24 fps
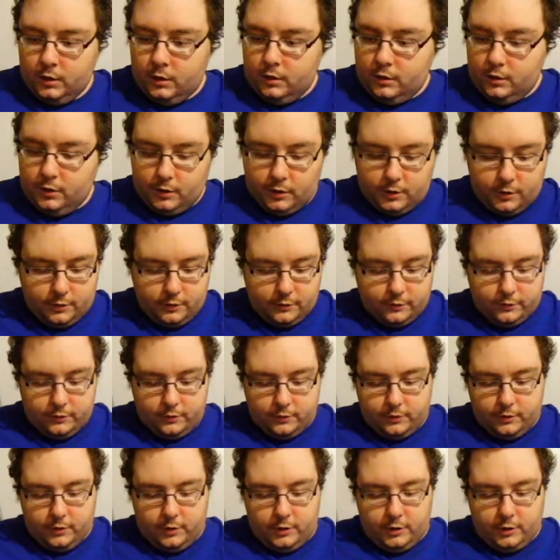Because
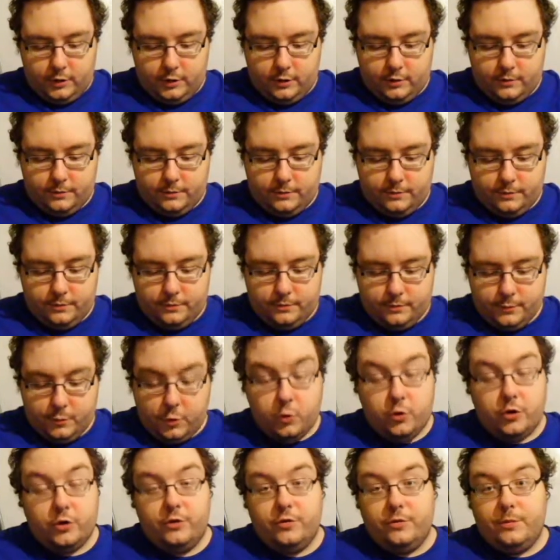
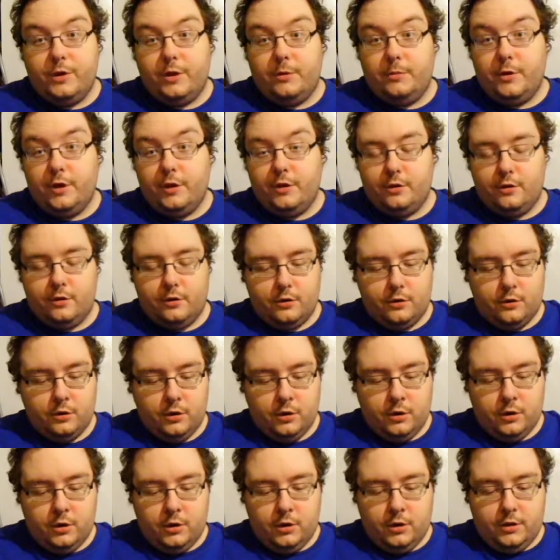according to my mother,
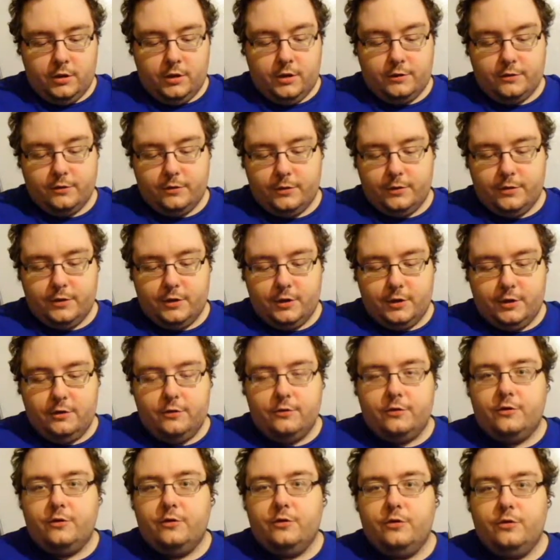that's what they
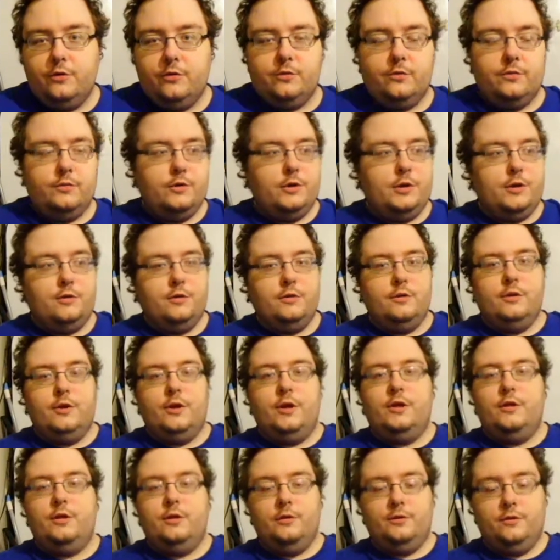used to do. Down the
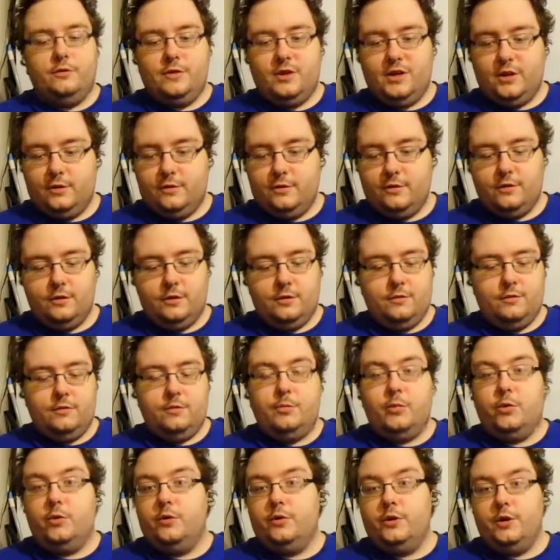line, they would test it. If the
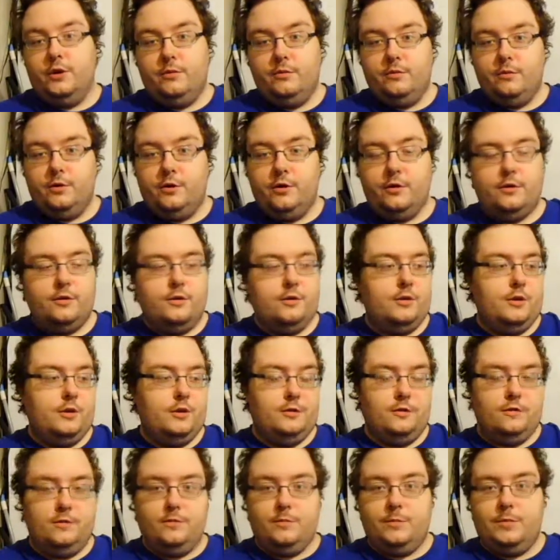board didn't work, then they
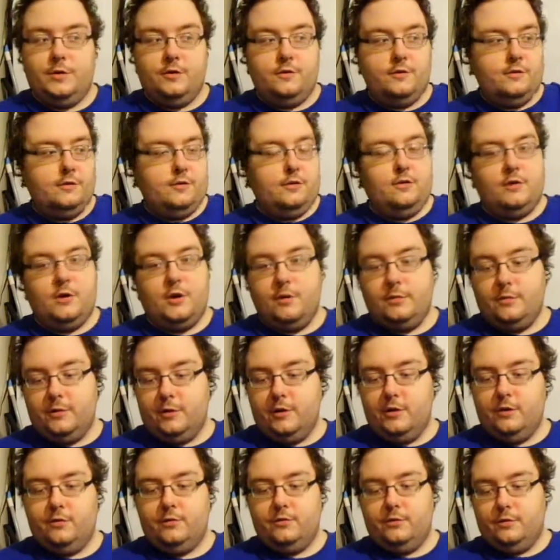just pitch it and grab
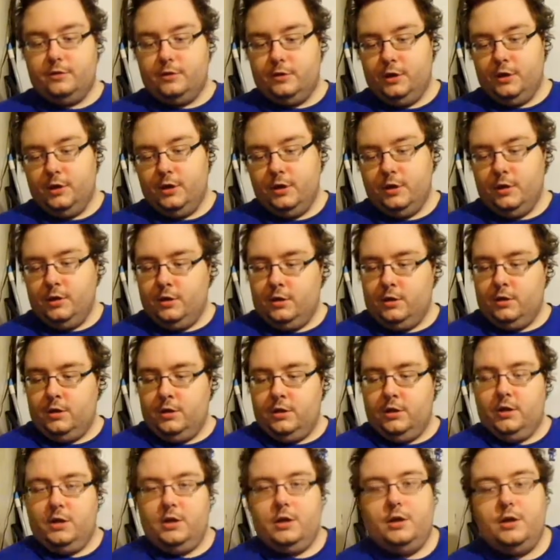another one.
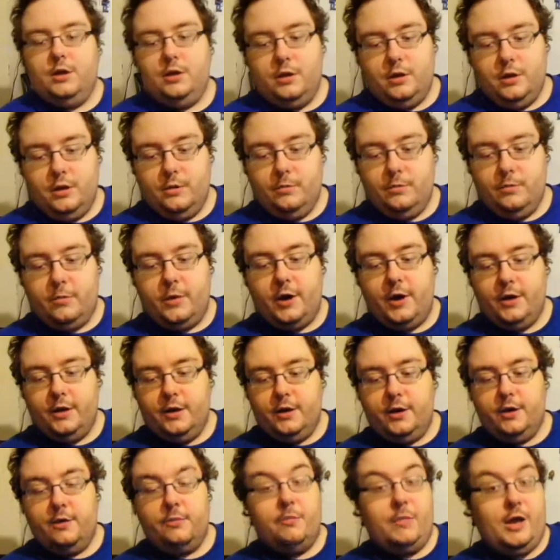And it might
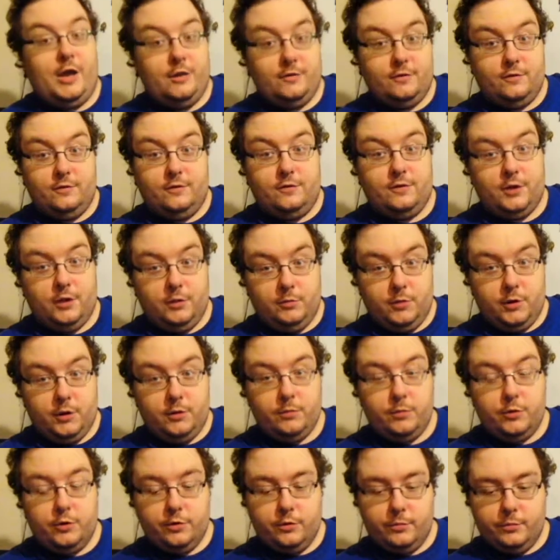not match the same
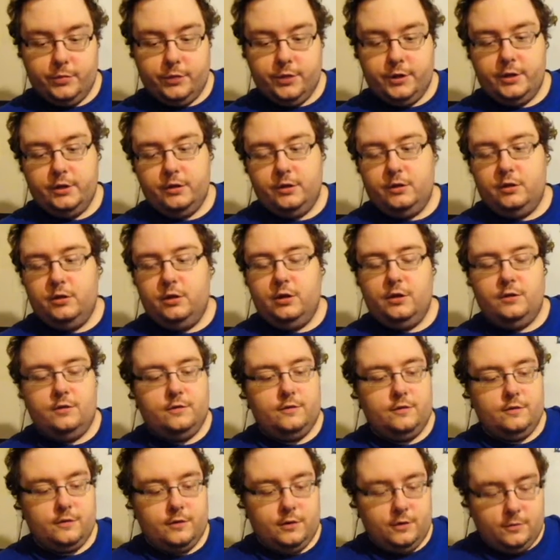number, but it's
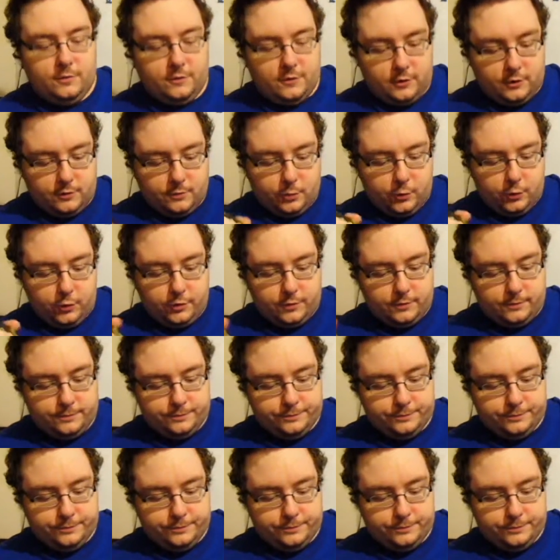the same exact board.